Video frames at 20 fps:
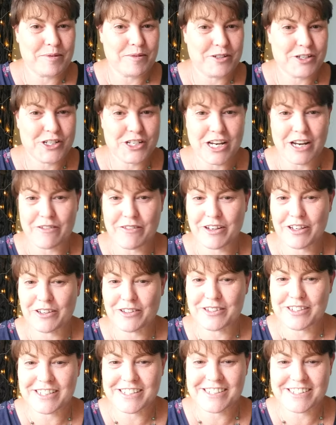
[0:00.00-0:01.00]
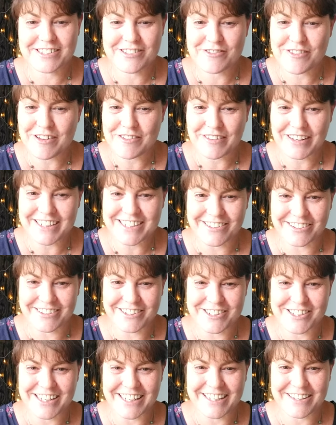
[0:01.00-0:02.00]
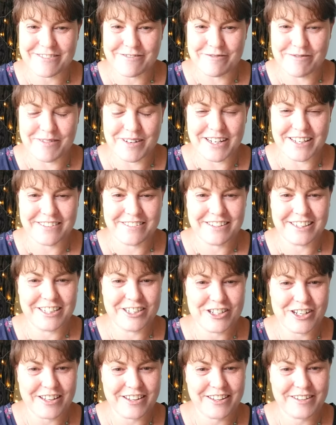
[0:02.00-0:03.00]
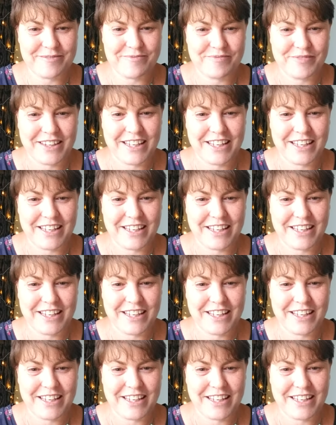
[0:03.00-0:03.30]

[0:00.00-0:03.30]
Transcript: sharing your distance reflexology with each other